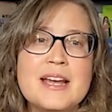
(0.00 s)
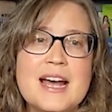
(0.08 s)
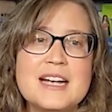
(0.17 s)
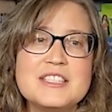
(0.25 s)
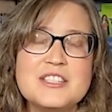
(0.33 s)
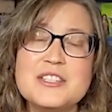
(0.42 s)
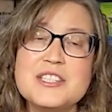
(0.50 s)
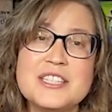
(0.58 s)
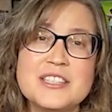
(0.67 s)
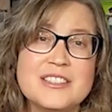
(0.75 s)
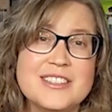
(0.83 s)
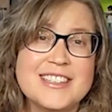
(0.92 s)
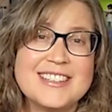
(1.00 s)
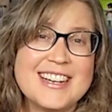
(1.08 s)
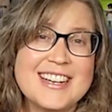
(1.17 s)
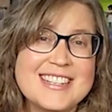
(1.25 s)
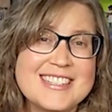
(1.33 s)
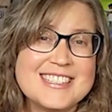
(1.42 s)
As your children,
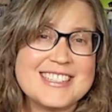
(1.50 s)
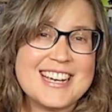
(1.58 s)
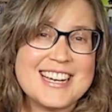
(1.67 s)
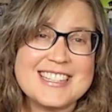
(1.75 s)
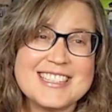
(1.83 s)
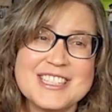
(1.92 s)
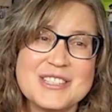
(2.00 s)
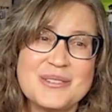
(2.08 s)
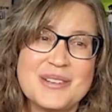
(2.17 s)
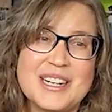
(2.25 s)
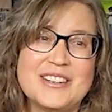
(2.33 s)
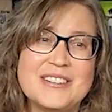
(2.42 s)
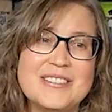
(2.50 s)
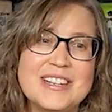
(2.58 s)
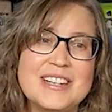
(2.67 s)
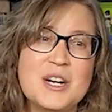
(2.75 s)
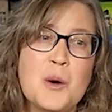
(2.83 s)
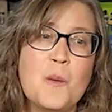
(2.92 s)
ages 8 to 12,
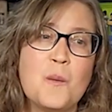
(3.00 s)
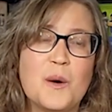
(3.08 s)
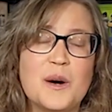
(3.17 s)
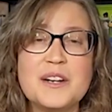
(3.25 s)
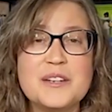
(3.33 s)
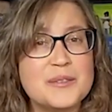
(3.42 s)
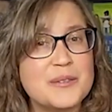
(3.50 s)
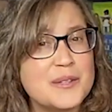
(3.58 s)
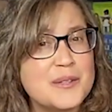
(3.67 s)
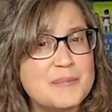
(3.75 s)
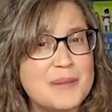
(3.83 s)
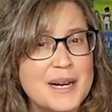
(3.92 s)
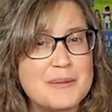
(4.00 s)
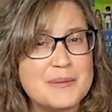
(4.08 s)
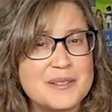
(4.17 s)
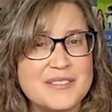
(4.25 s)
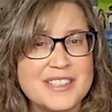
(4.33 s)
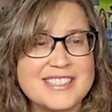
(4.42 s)
work through
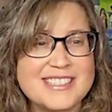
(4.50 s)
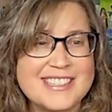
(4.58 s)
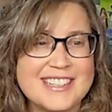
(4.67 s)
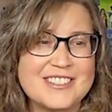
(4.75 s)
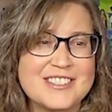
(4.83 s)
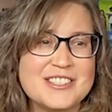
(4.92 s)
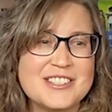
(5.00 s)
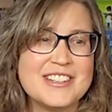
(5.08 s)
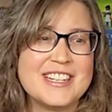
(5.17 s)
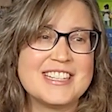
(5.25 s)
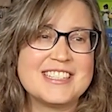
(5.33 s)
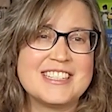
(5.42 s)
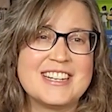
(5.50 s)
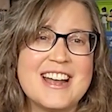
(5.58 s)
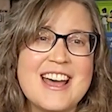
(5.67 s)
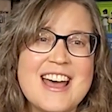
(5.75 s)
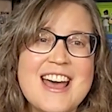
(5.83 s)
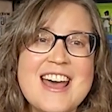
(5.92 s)
Bible Investigators Creation,
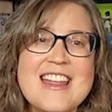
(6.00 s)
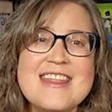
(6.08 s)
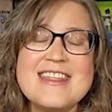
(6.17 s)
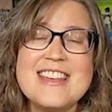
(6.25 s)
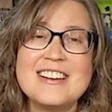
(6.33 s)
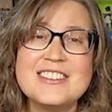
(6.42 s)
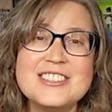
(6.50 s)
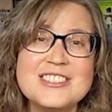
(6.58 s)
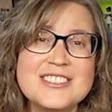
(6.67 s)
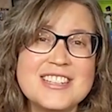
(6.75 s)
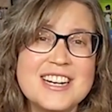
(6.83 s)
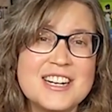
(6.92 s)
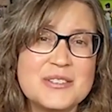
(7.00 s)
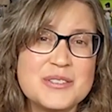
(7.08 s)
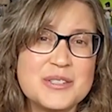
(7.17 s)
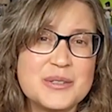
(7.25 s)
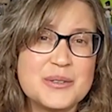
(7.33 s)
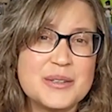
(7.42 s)
they'll learn how
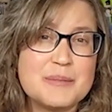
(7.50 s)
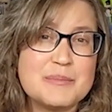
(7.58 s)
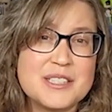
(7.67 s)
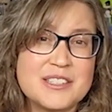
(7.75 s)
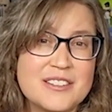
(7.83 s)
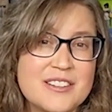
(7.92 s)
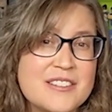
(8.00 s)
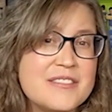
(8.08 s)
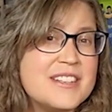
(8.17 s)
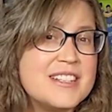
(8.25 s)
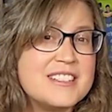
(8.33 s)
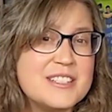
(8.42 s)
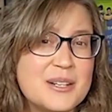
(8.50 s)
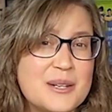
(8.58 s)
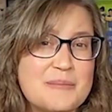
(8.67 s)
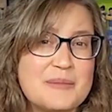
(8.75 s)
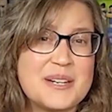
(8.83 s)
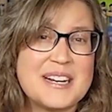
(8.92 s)
to observe,
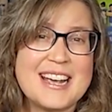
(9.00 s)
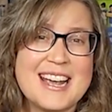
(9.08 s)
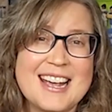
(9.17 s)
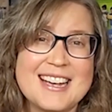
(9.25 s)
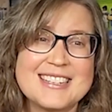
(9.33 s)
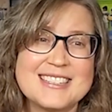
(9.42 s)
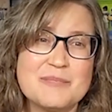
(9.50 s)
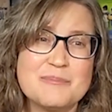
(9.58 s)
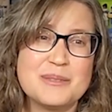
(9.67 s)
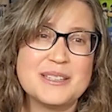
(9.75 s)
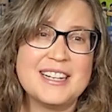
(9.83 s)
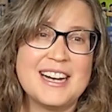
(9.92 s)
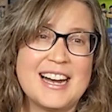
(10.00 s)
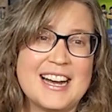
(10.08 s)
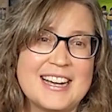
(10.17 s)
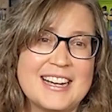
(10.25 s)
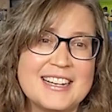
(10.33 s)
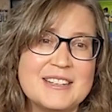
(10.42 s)
interpret, and
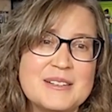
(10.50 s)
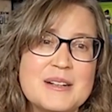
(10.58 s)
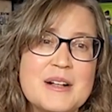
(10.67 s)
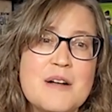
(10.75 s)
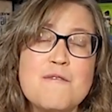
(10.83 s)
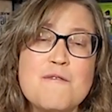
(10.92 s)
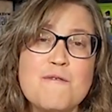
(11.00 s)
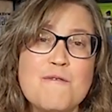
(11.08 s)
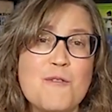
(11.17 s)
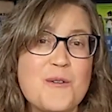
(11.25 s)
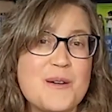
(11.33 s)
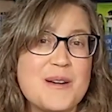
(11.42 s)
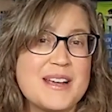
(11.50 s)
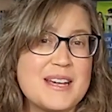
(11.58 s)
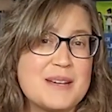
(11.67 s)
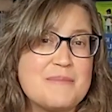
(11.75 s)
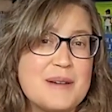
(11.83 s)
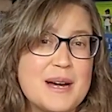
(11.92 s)
apply
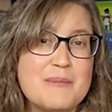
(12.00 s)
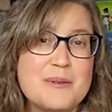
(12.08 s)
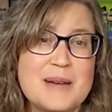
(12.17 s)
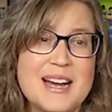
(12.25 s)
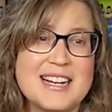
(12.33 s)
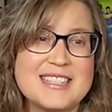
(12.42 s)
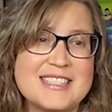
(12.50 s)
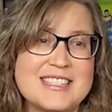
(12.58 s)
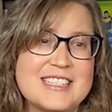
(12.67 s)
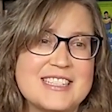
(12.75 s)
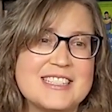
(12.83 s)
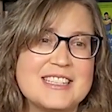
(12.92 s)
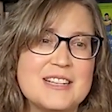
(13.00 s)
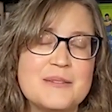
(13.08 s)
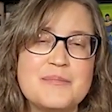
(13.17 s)
40 Bible passages.